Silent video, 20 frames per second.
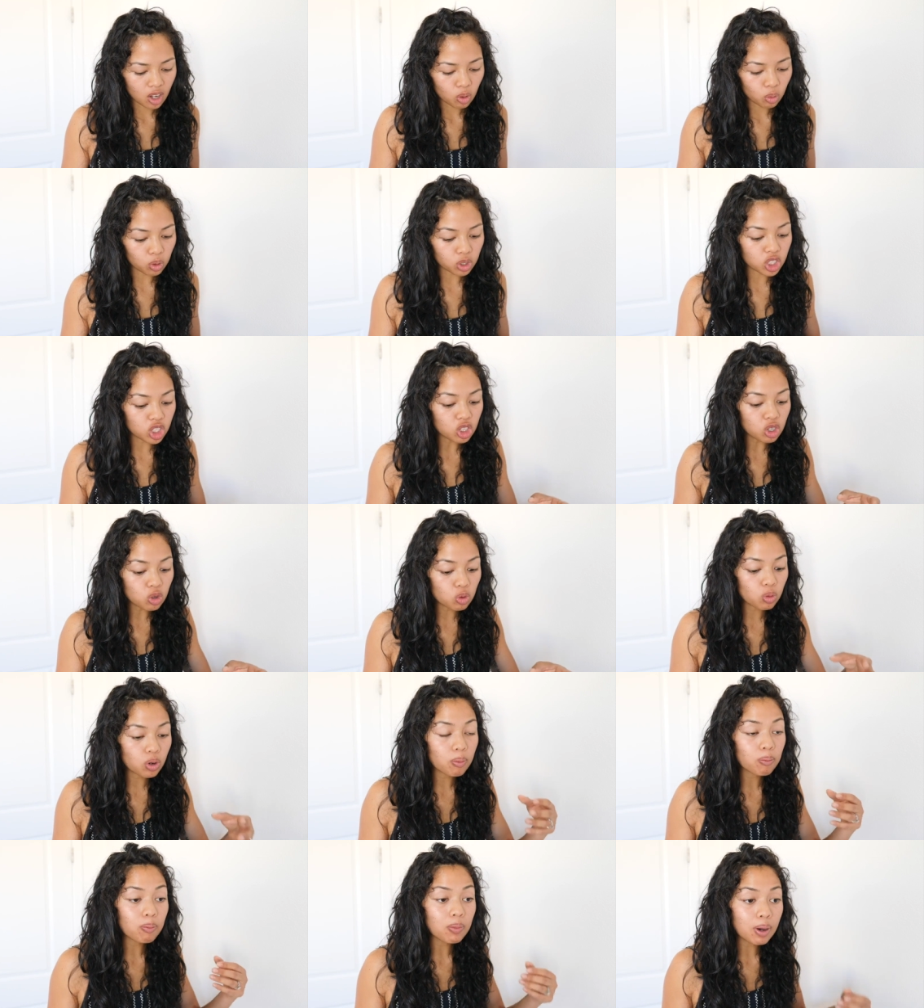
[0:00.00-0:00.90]
Will you
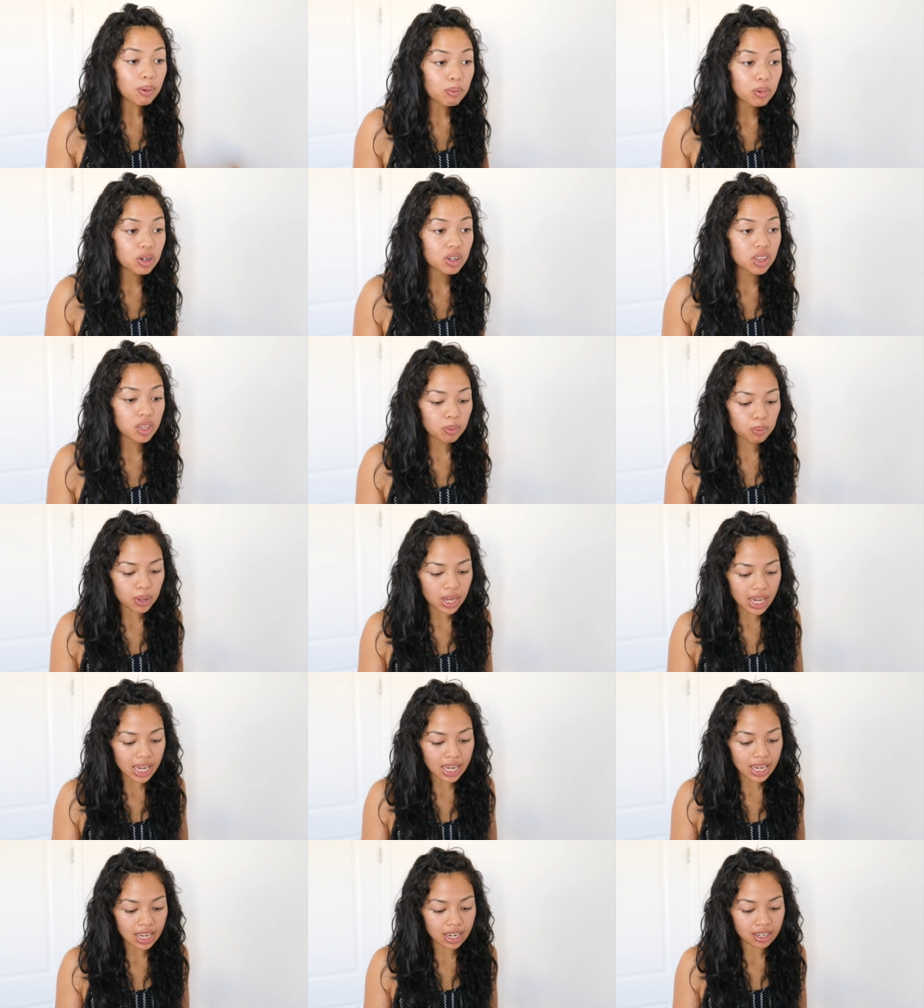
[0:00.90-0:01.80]
remember the
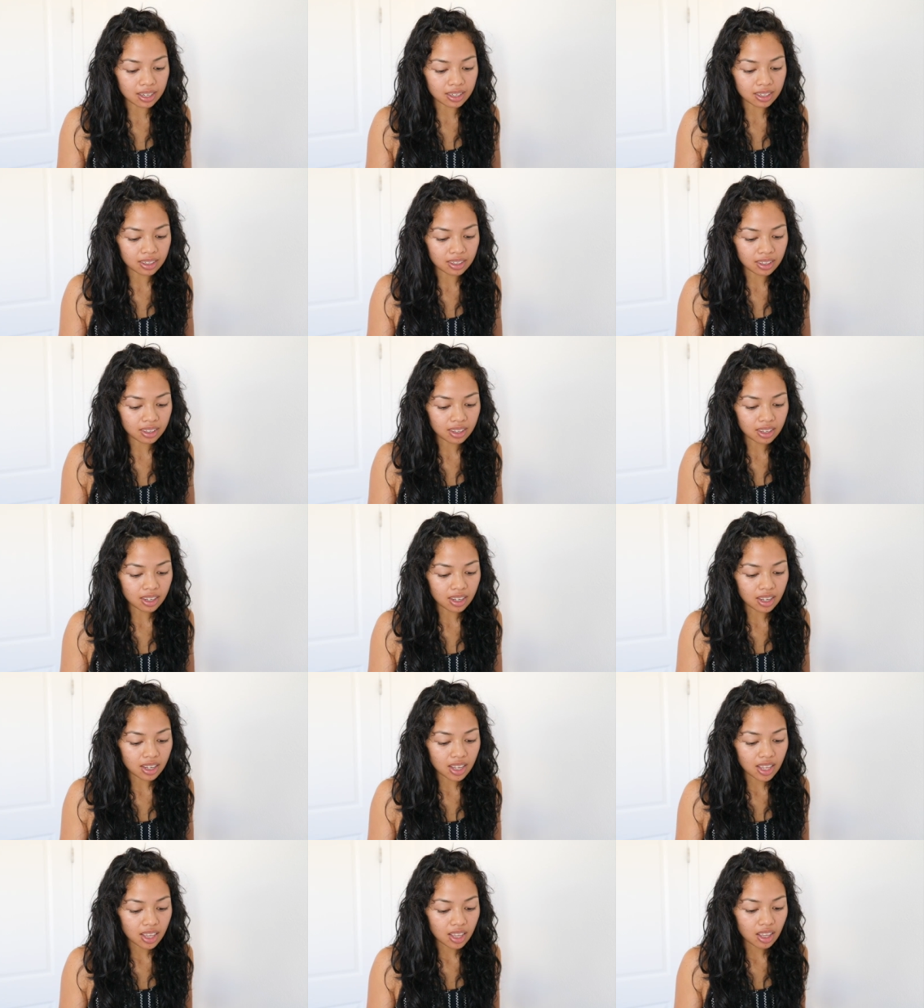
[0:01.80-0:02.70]
pain
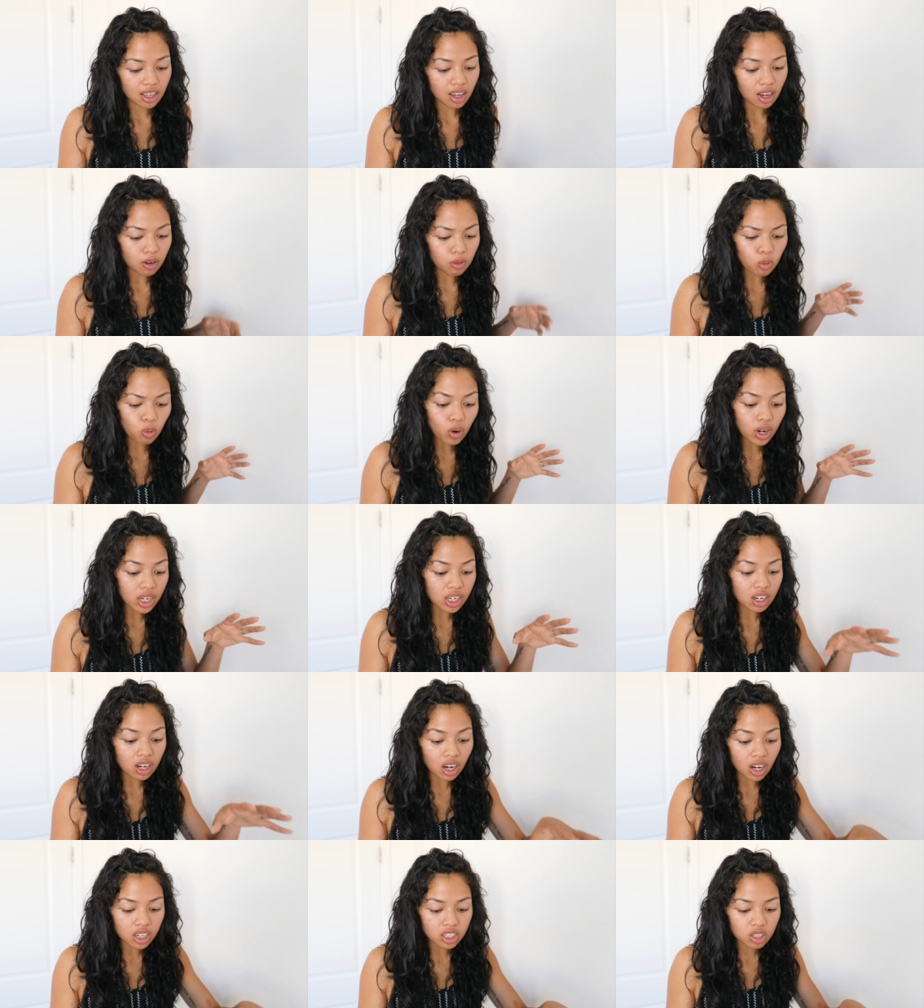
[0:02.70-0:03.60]
of what
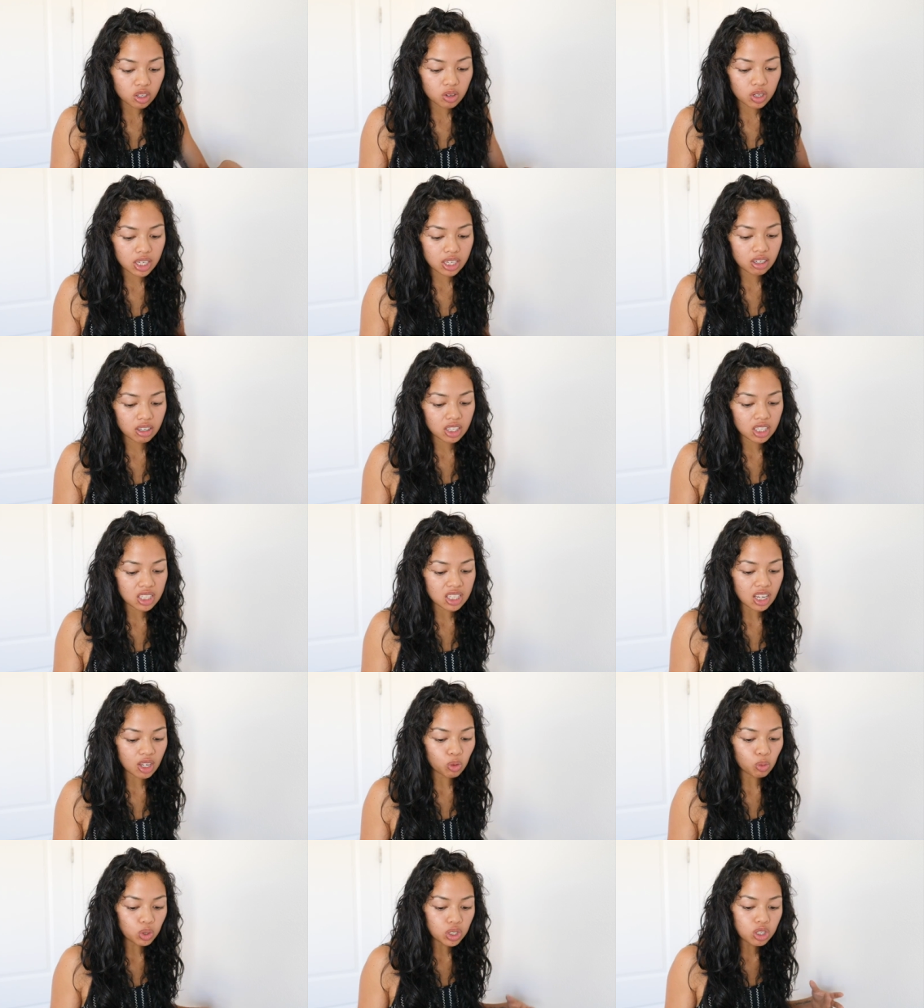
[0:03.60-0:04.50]
got you here
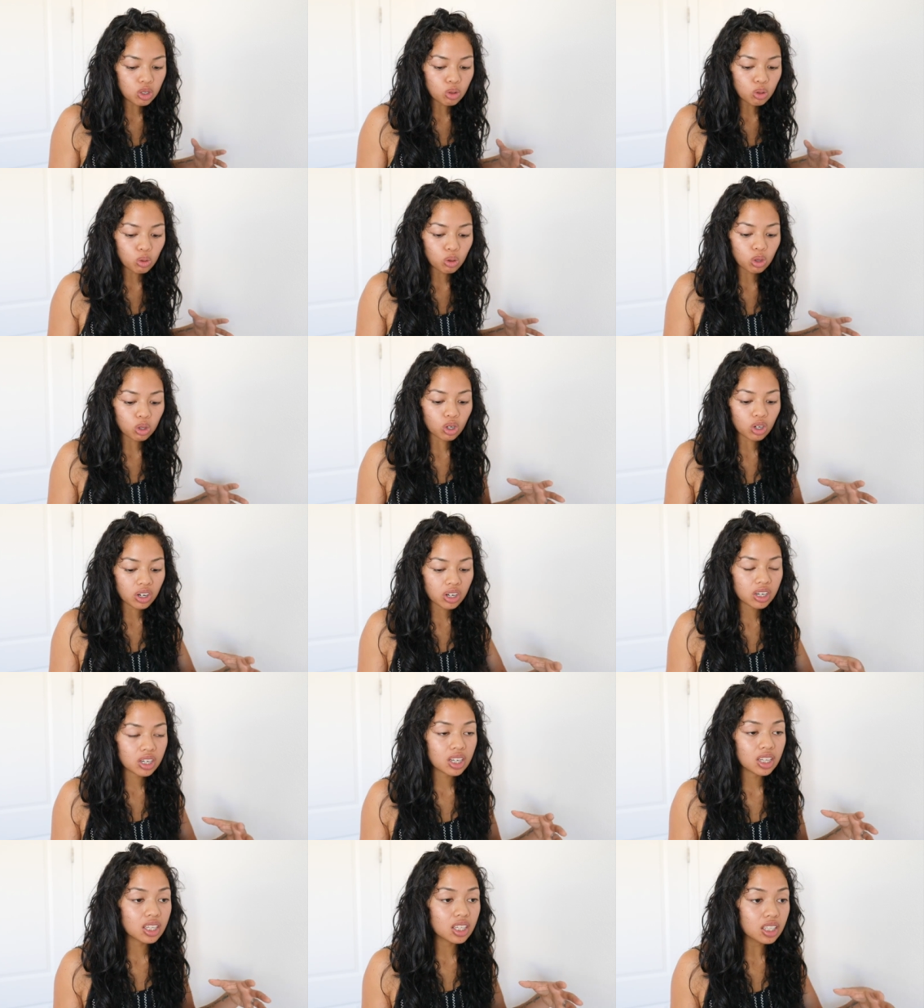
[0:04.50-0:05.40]
today? Will you
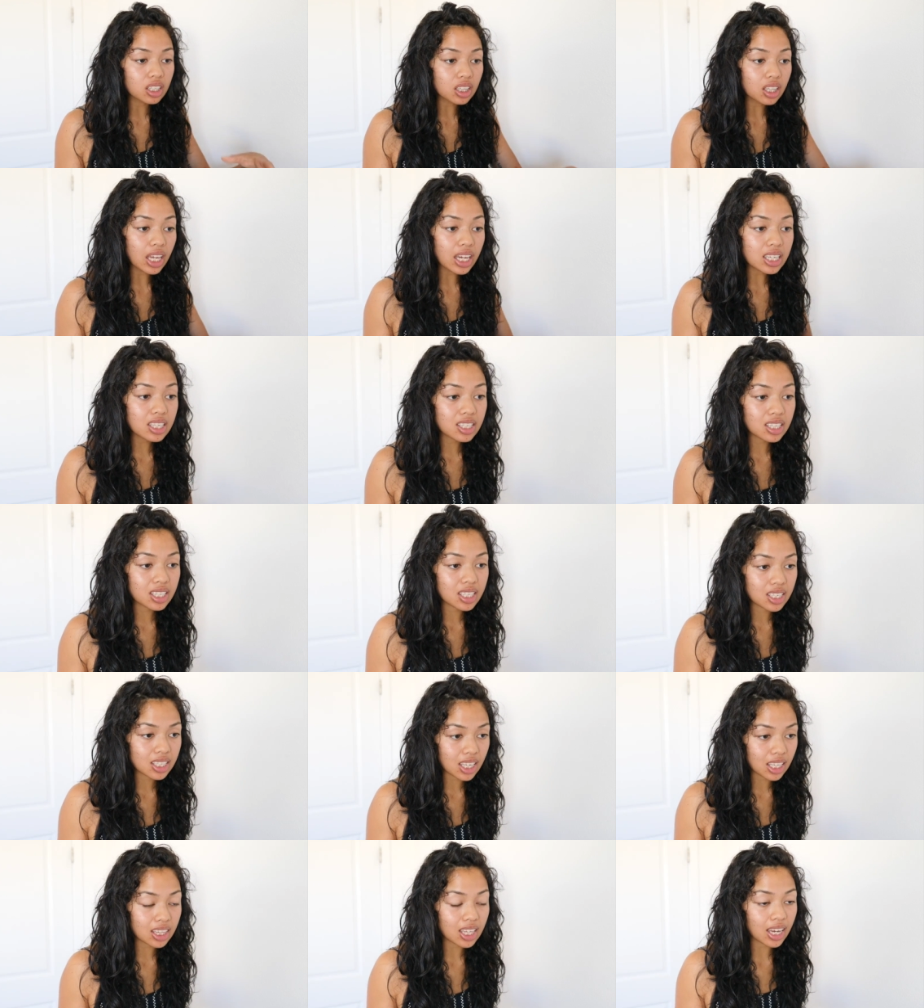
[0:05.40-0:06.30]
learn the
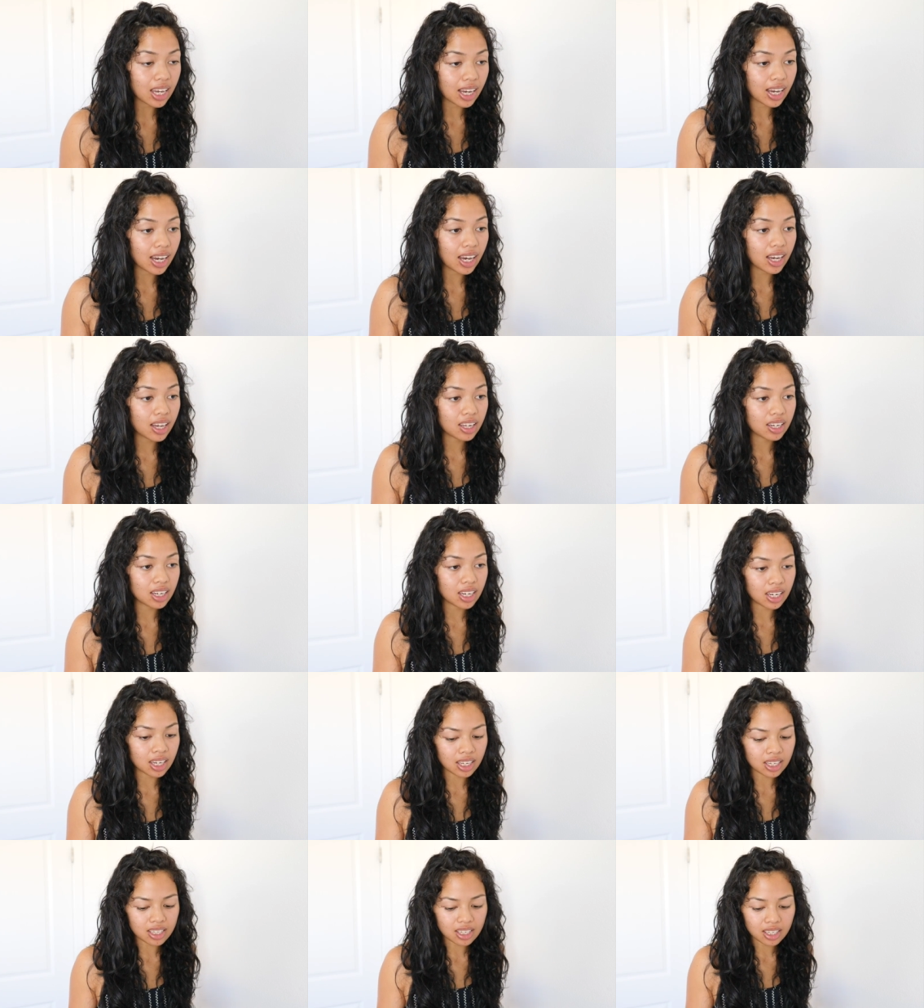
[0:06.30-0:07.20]
lessons that they had
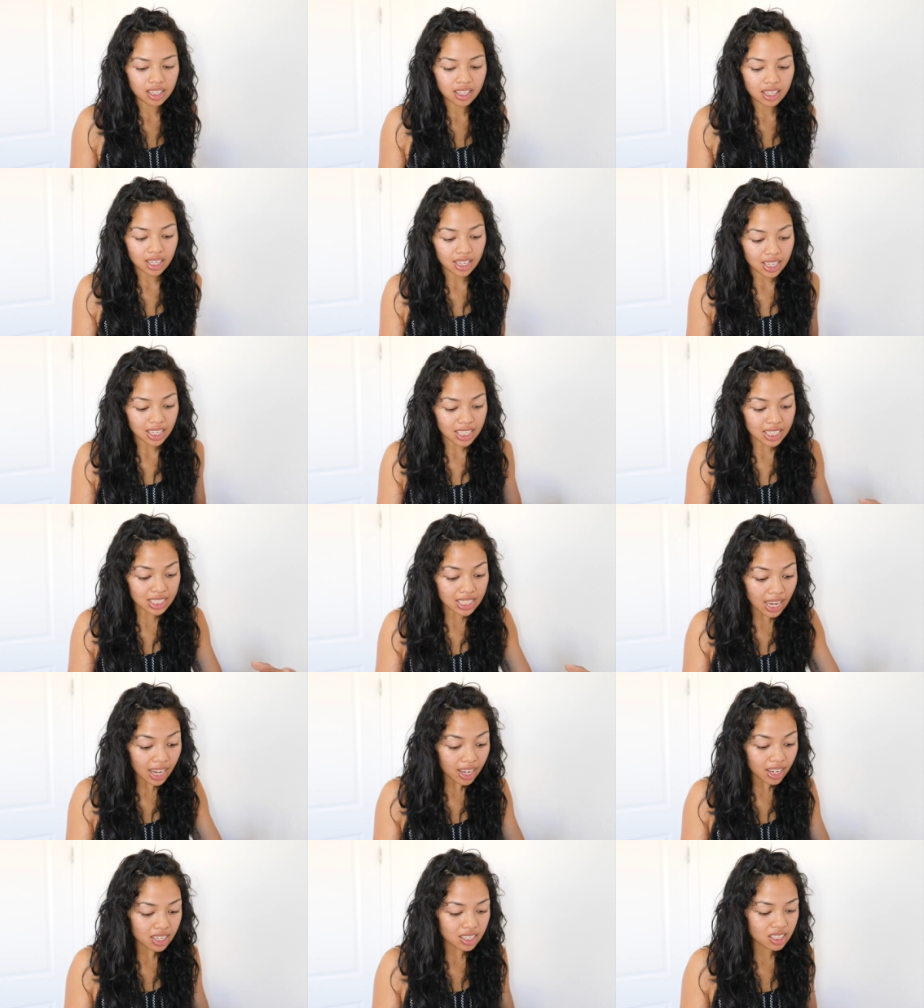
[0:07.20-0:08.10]
in it?
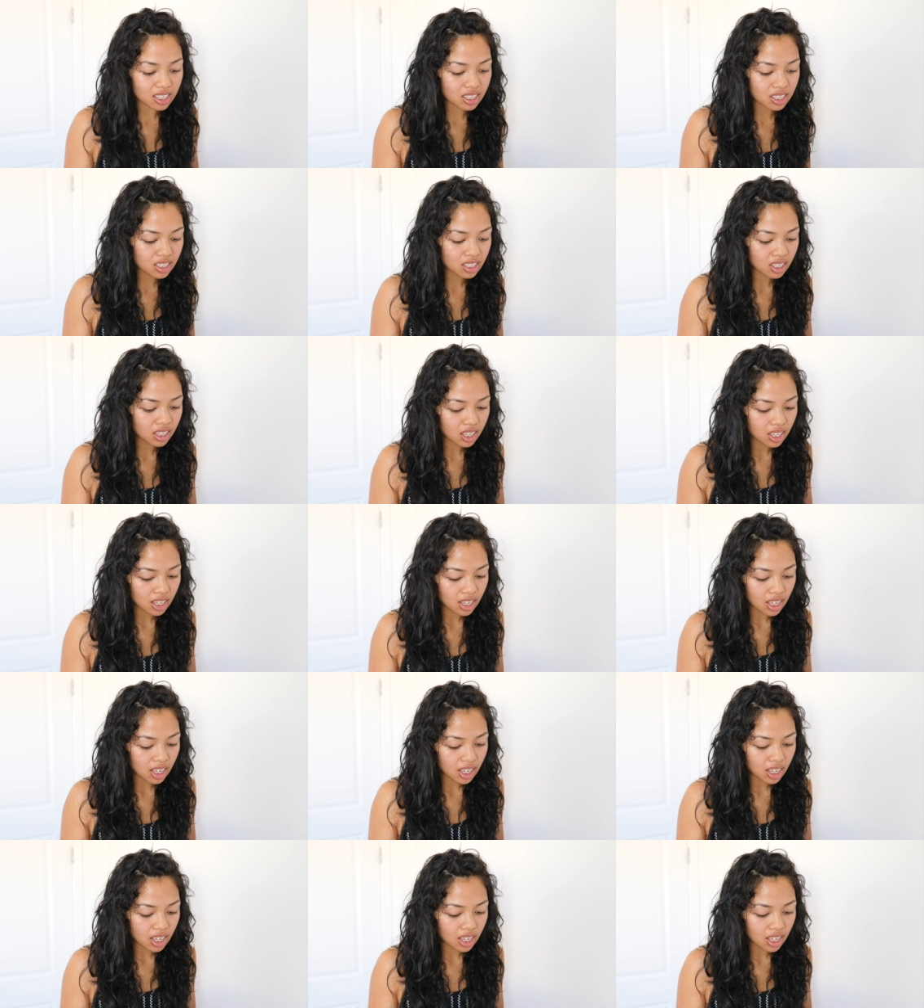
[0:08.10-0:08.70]
Yes.